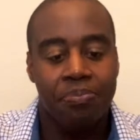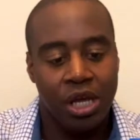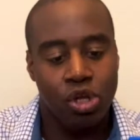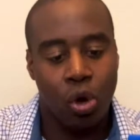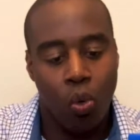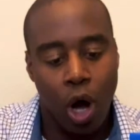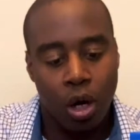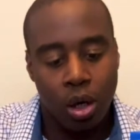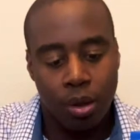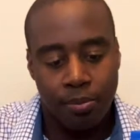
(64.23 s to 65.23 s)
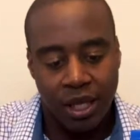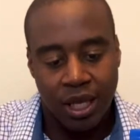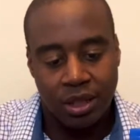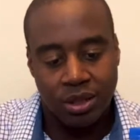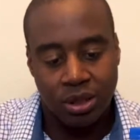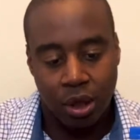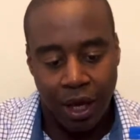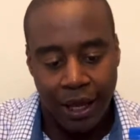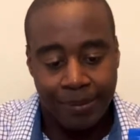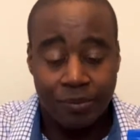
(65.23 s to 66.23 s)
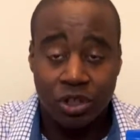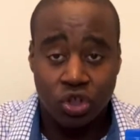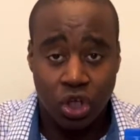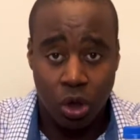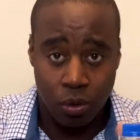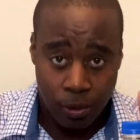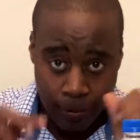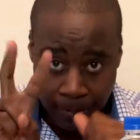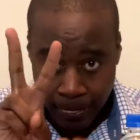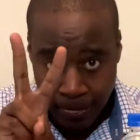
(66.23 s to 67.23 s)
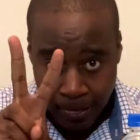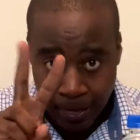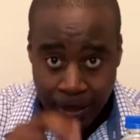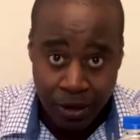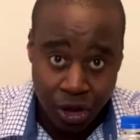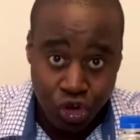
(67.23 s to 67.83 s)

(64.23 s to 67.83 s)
be in your water begins, okay? So there are